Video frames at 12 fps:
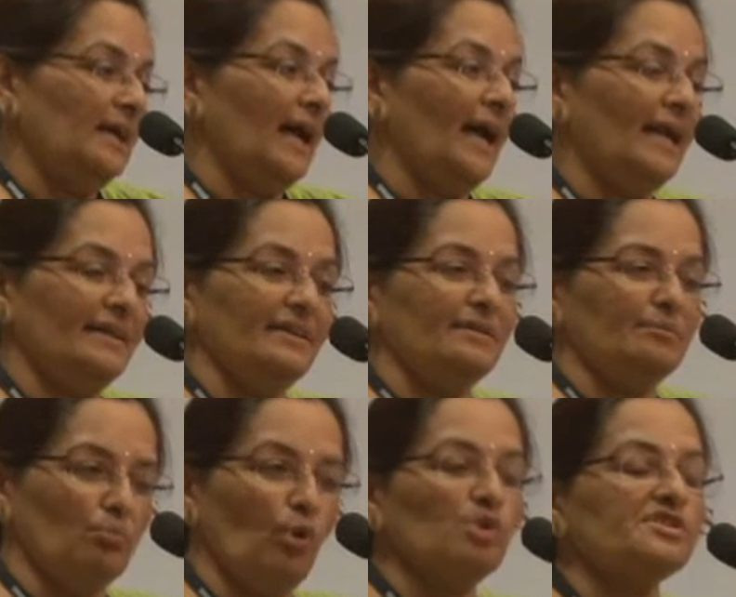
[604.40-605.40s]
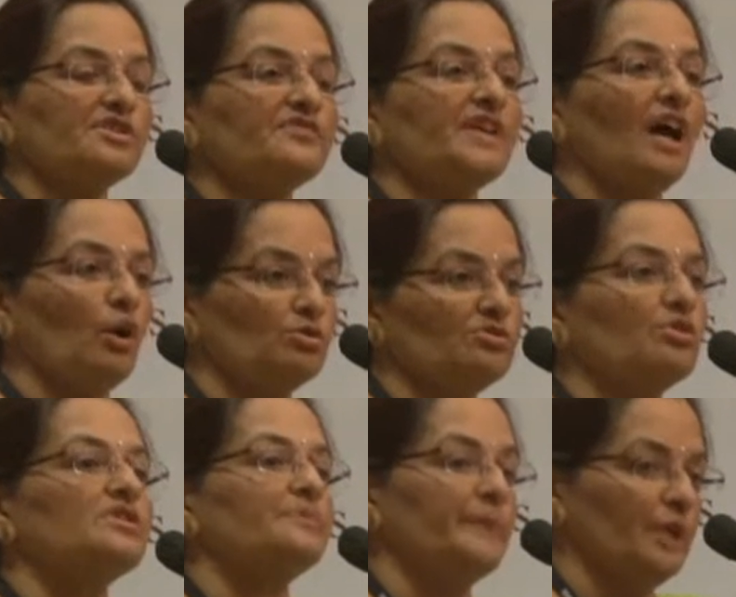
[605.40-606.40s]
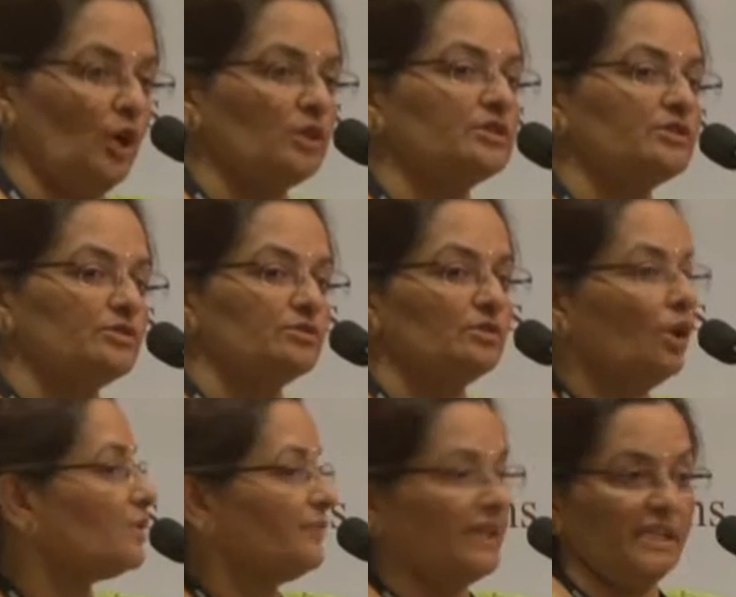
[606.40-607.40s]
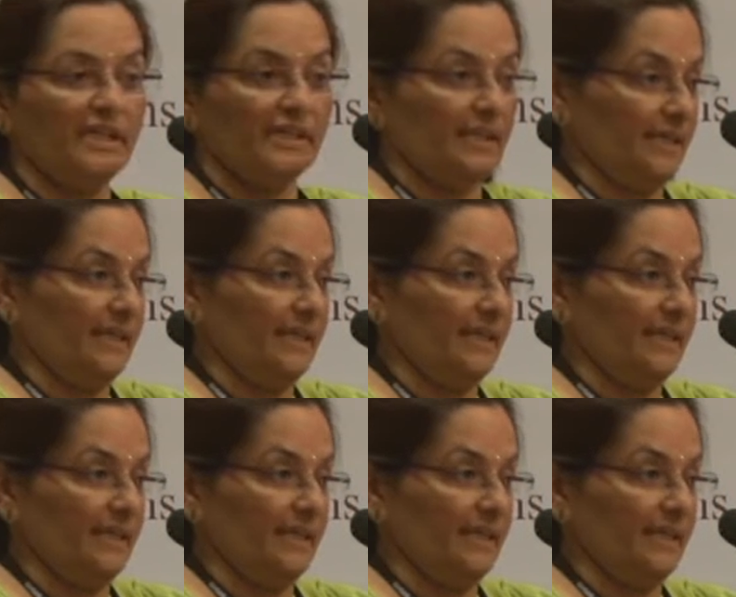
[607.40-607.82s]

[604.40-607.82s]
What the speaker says: And most of the households belong to not very